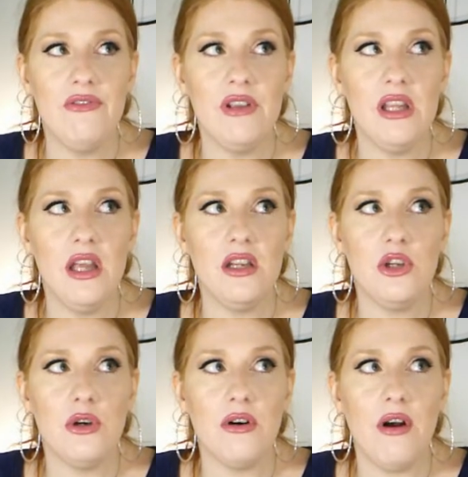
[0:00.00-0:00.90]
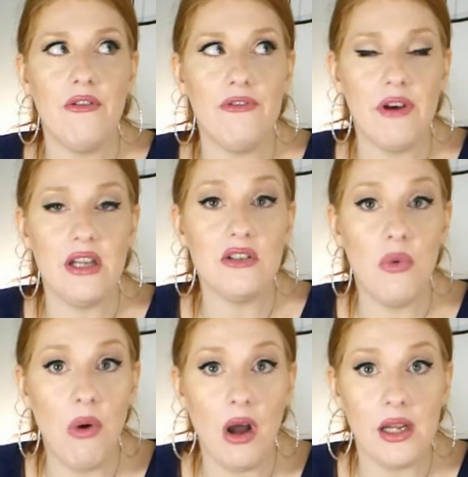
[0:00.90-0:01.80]
like you're afraid to
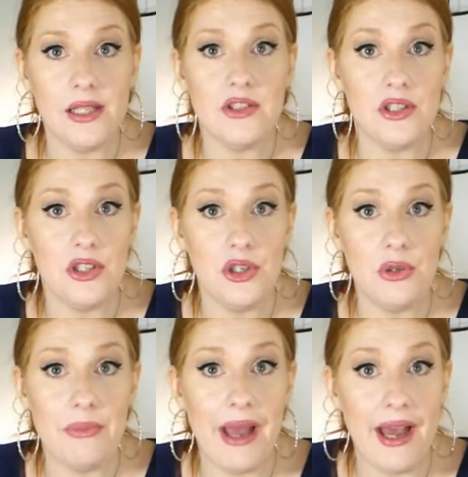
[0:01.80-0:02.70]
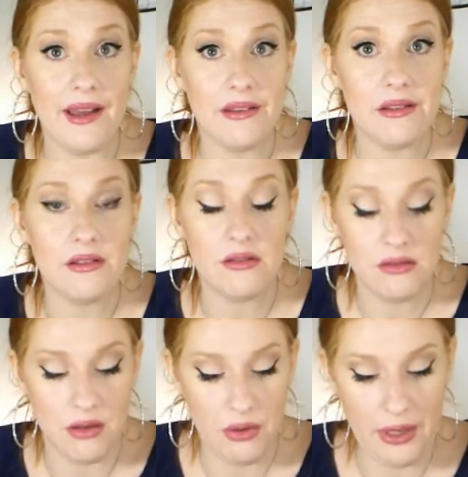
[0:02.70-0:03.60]
walk into the new path,
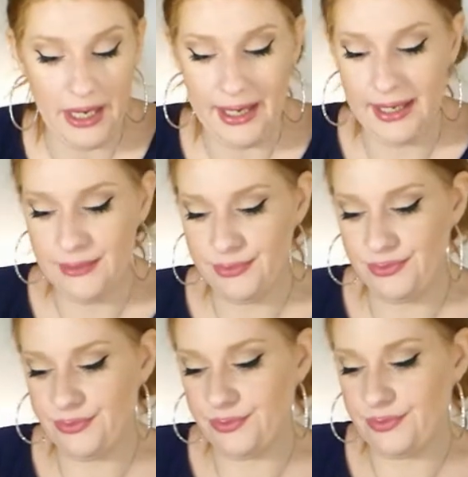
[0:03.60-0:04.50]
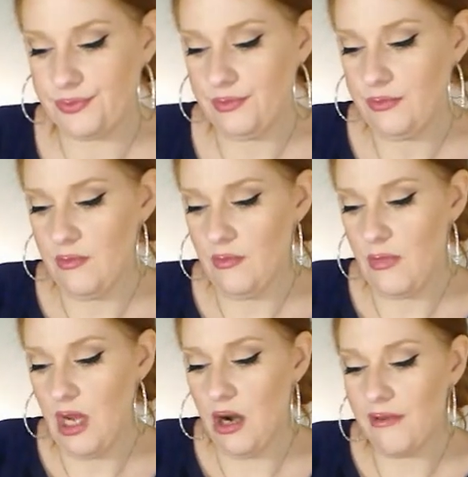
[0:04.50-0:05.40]
okay?
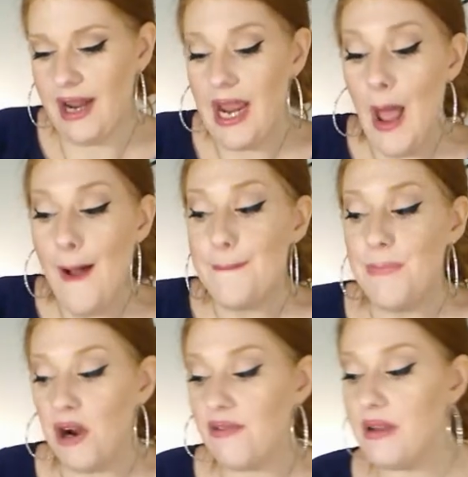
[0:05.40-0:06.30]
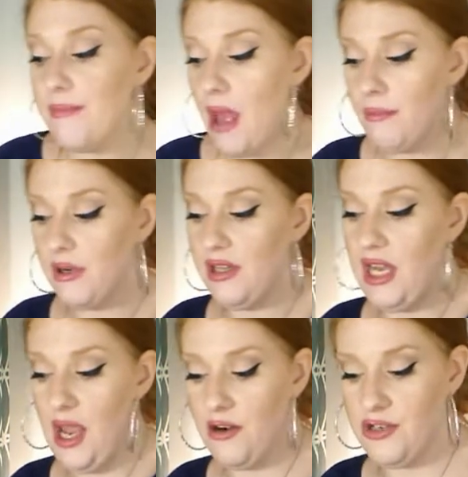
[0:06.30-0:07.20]
All right. But remember, the
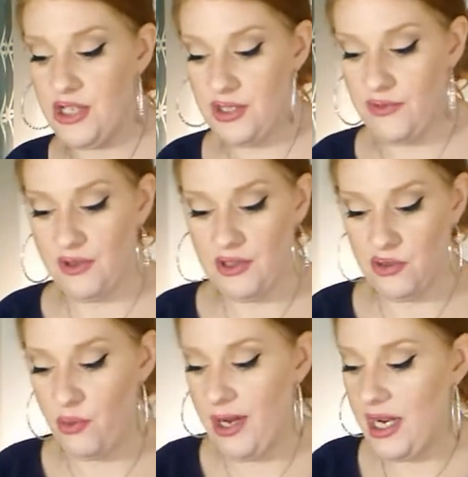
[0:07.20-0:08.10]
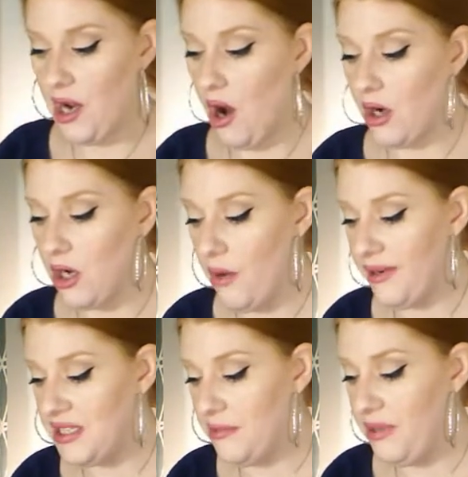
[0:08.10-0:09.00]
energies for this week are
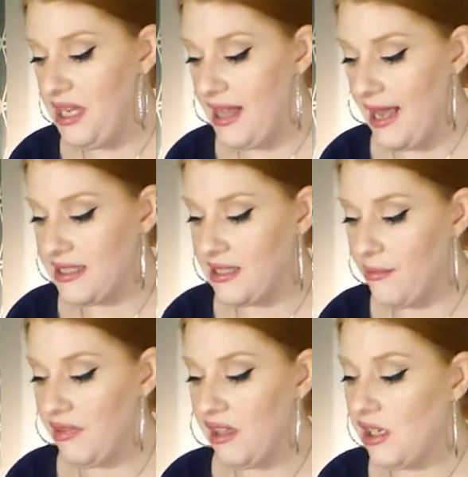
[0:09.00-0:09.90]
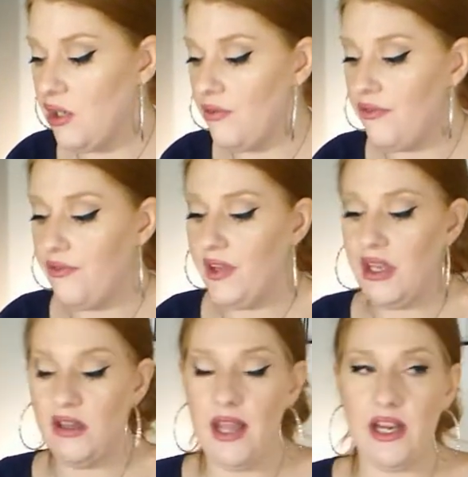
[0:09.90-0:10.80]
going to be that something you
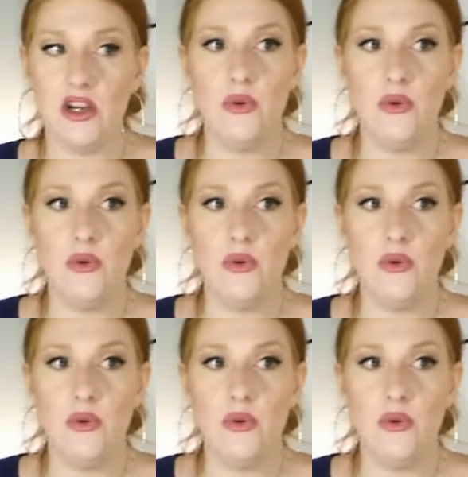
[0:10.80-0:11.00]
feel like